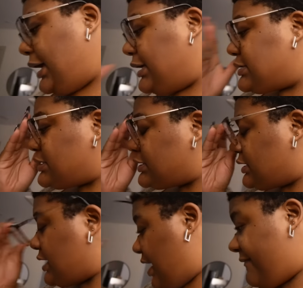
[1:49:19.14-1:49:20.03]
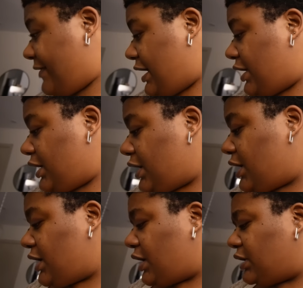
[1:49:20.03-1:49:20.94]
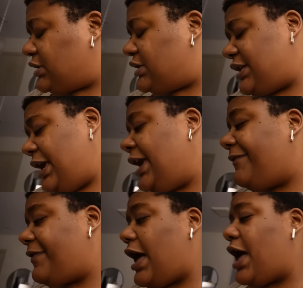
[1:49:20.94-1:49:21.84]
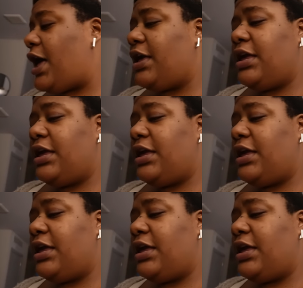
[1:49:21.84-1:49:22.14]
because it's giving diva.